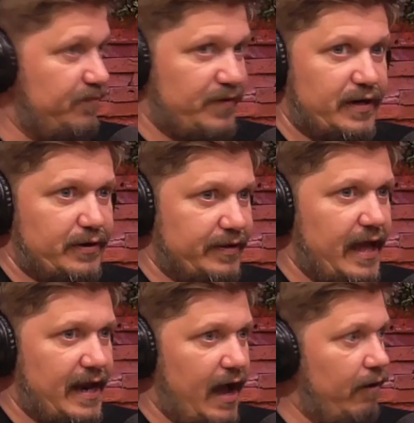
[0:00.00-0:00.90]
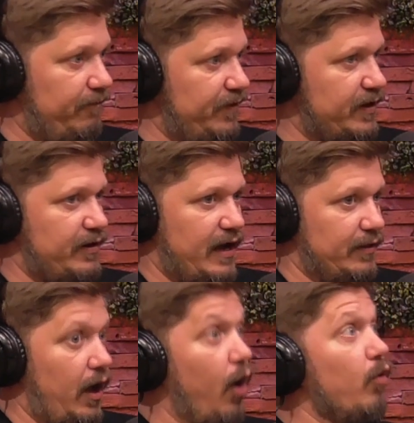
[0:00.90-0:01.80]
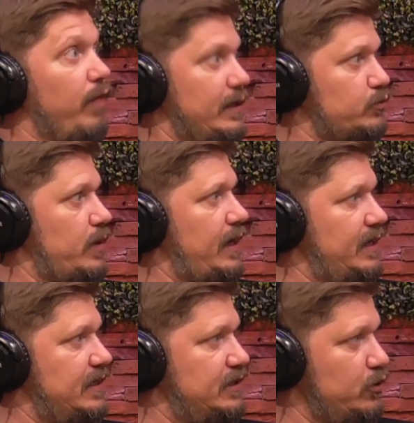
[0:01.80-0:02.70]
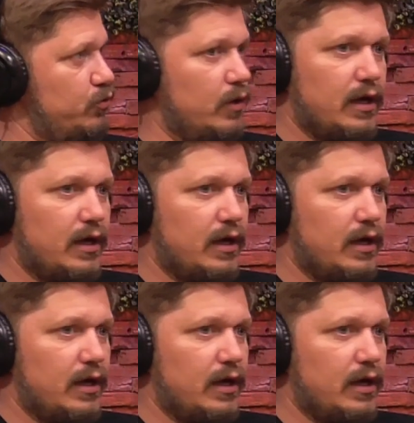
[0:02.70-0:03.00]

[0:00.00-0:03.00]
figuring out, oh, that's what I need to do.